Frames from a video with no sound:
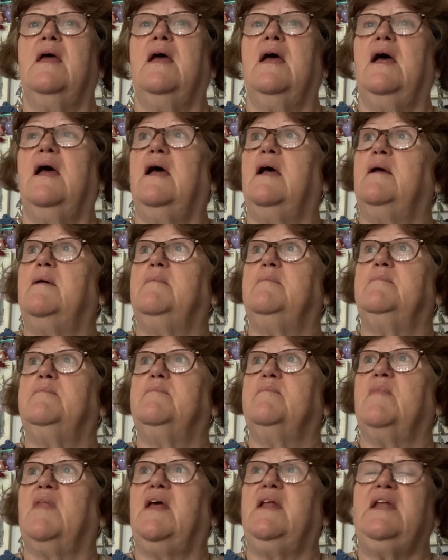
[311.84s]
And
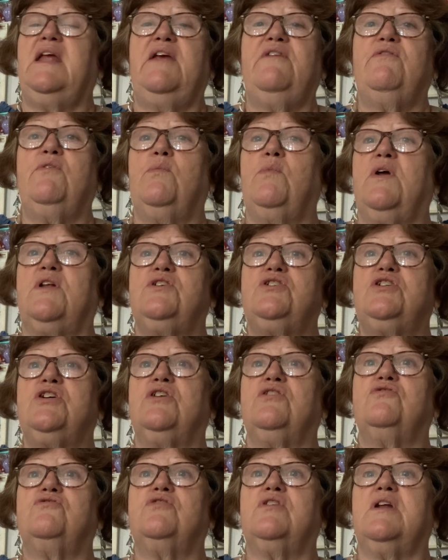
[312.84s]
even when
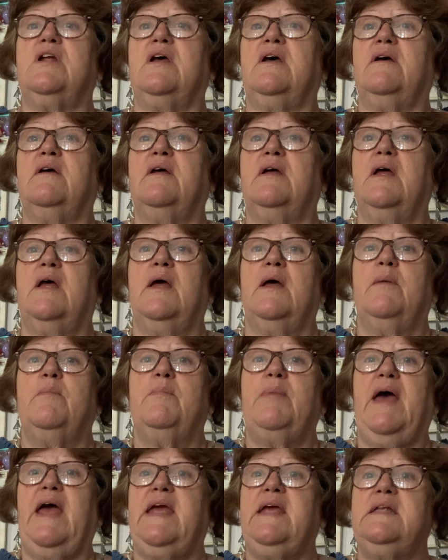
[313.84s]
children are
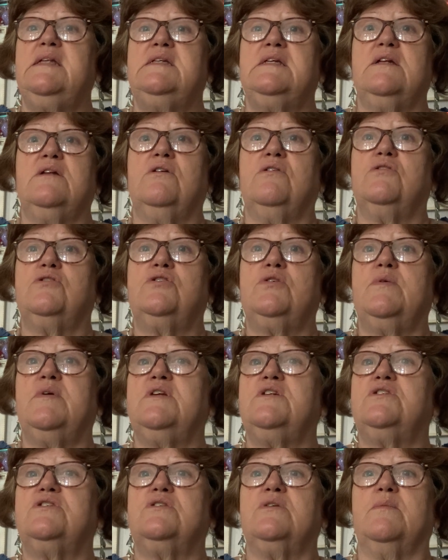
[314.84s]
painting or
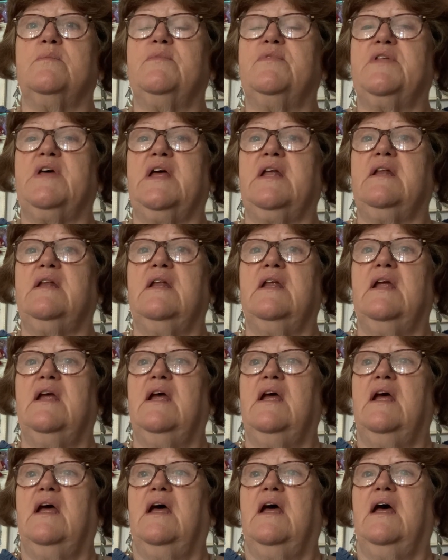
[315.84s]
doing something,
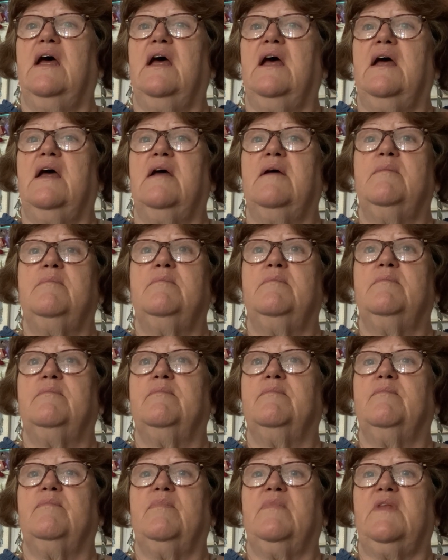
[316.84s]

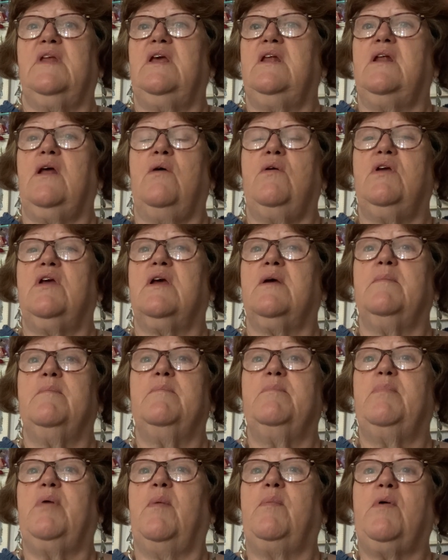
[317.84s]
you know, you can
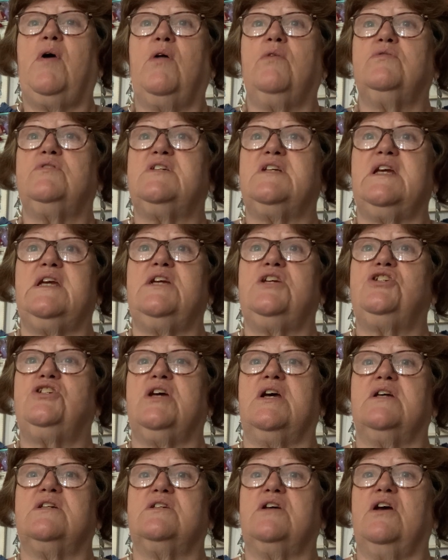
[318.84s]
pop an old
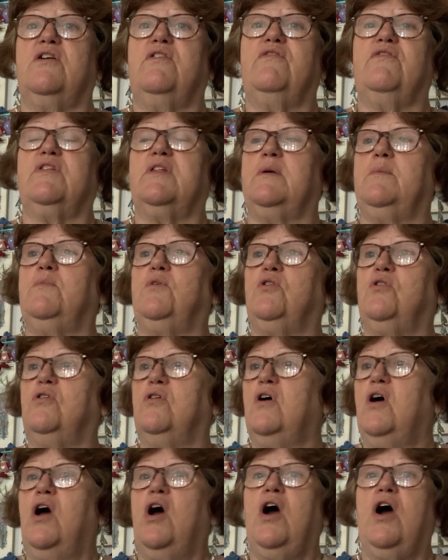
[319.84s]
t-shirt over them or
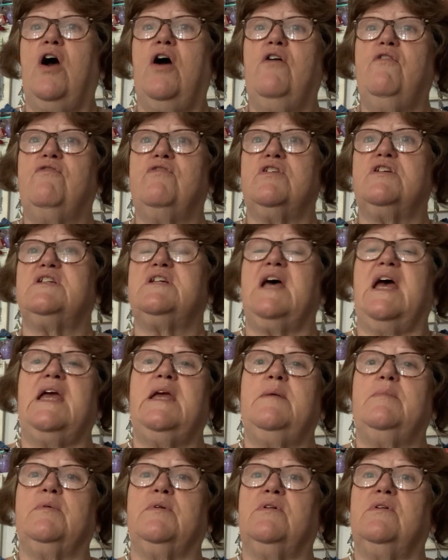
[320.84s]
over a
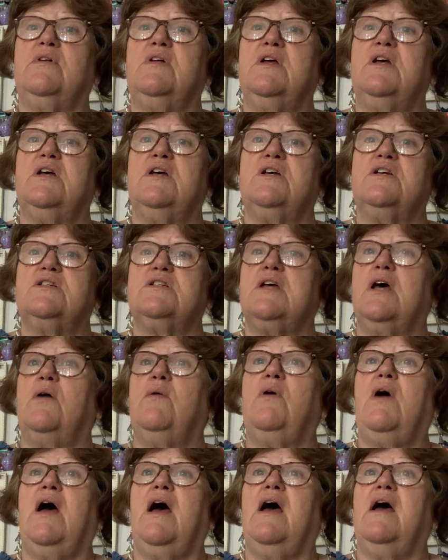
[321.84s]
table.
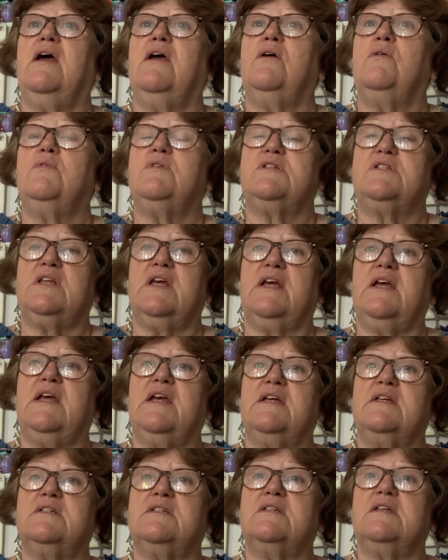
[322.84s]
So I always think
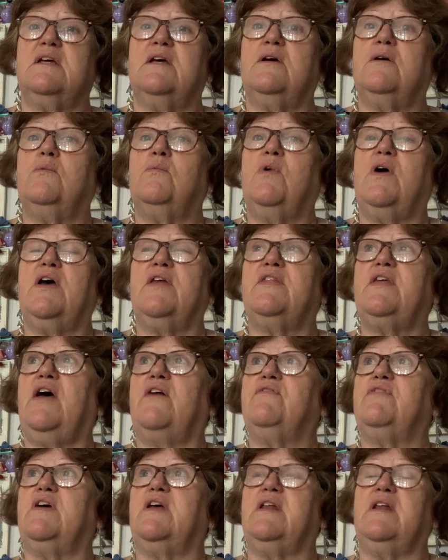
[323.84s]
it's worth
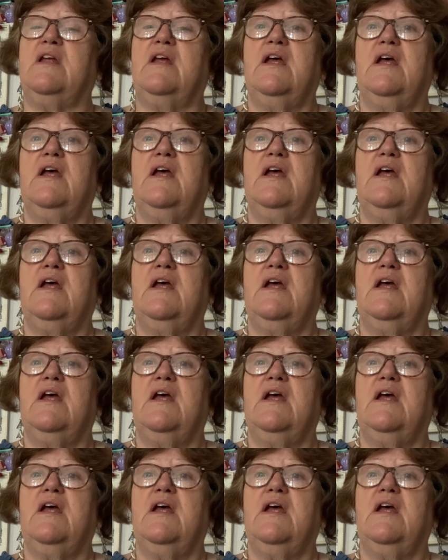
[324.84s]
having.